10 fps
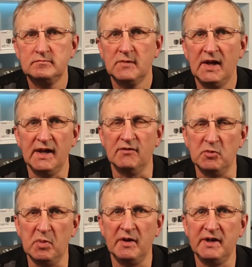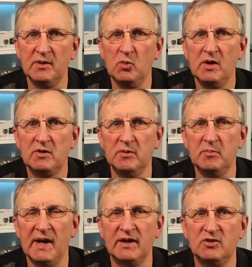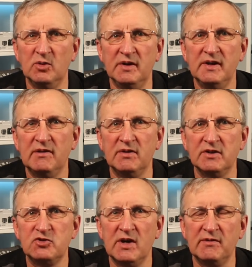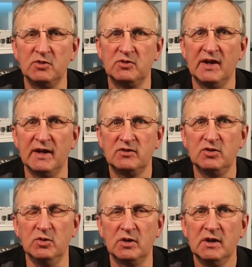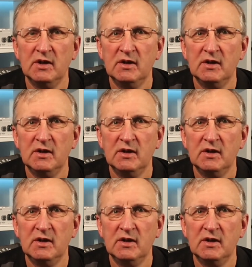Hey everybody, and welcome back to another Travel Tech Talk.